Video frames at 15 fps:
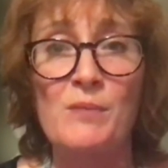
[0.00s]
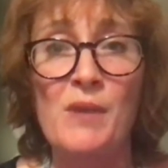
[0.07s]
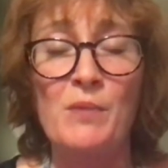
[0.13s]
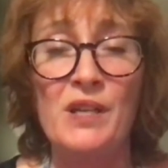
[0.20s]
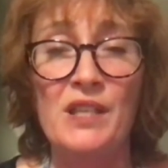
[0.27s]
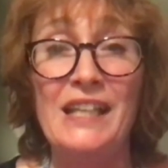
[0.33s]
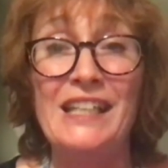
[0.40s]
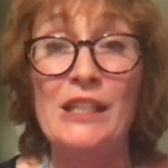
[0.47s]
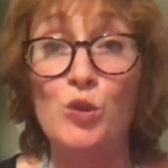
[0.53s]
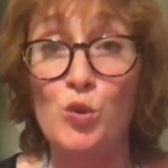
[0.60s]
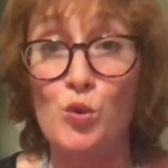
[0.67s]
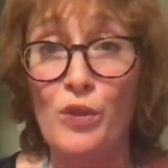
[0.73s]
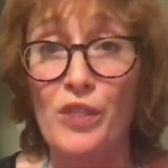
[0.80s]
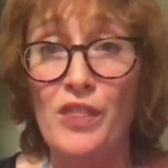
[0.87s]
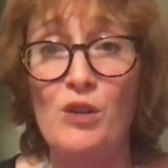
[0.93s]
that in
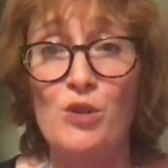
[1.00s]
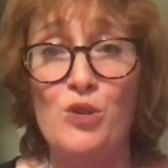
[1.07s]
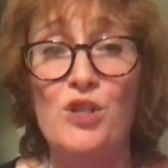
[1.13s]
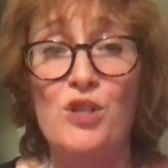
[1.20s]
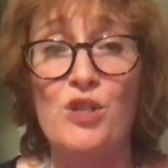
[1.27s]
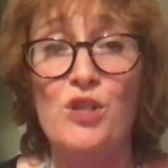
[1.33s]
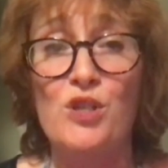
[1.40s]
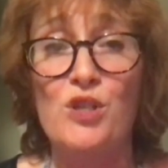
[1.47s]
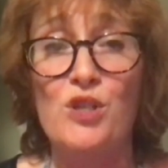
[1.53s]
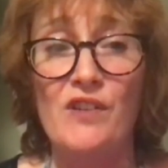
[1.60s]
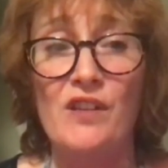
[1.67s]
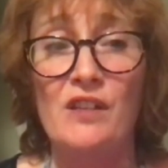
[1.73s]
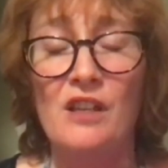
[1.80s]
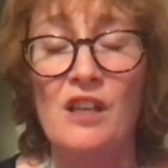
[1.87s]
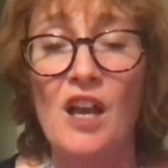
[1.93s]

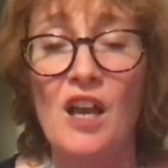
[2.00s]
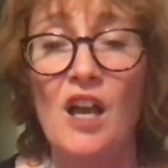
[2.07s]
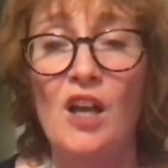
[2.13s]
2011,